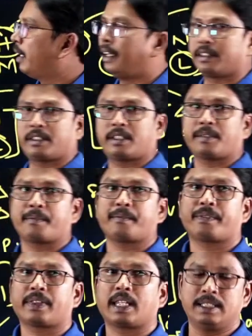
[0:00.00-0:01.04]
H
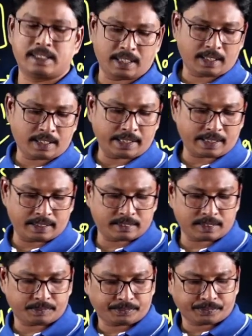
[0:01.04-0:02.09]
is the correct answer.